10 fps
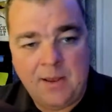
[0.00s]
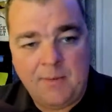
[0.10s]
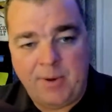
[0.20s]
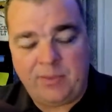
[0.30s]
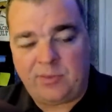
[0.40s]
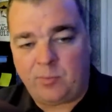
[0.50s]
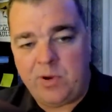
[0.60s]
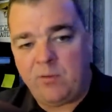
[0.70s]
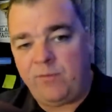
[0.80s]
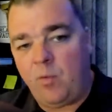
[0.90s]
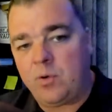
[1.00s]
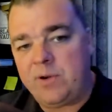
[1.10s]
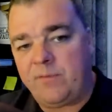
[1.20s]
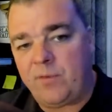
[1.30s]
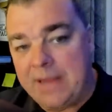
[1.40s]
but three or four
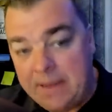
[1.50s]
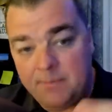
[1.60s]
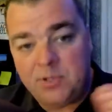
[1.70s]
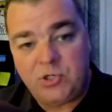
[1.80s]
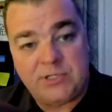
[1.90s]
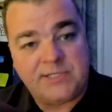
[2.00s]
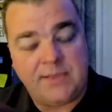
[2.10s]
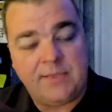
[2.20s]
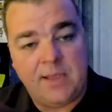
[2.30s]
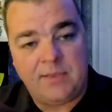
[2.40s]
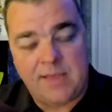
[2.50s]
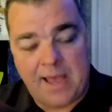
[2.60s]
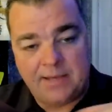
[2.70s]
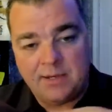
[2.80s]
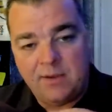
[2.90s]
different images in in
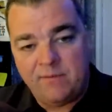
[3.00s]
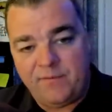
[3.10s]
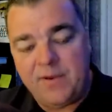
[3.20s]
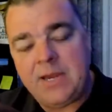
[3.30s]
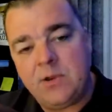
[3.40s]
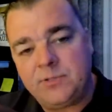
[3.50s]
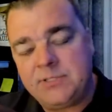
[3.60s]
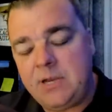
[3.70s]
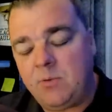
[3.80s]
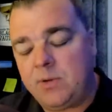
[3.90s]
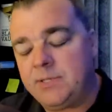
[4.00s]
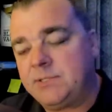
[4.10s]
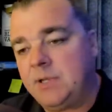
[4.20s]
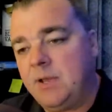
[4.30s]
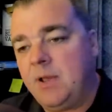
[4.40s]
that video sequence